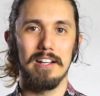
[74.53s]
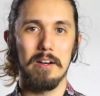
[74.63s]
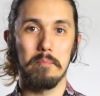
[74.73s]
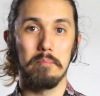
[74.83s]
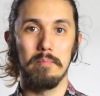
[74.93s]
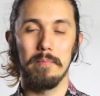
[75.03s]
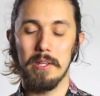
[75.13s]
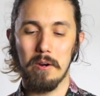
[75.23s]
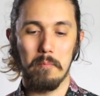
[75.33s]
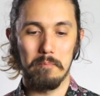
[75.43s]
um,
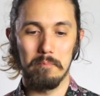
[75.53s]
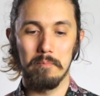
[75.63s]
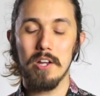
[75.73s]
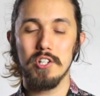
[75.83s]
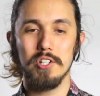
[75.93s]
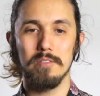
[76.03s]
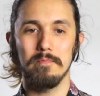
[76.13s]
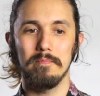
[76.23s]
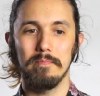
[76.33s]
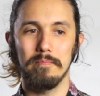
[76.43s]
you know, much,
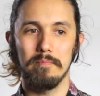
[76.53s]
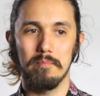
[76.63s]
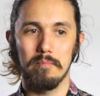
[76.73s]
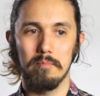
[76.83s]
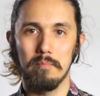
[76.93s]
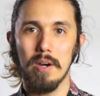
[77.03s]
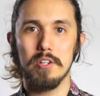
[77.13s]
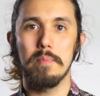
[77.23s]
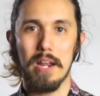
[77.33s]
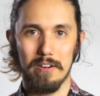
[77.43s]

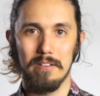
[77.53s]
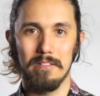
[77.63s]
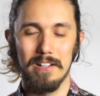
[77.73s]
much better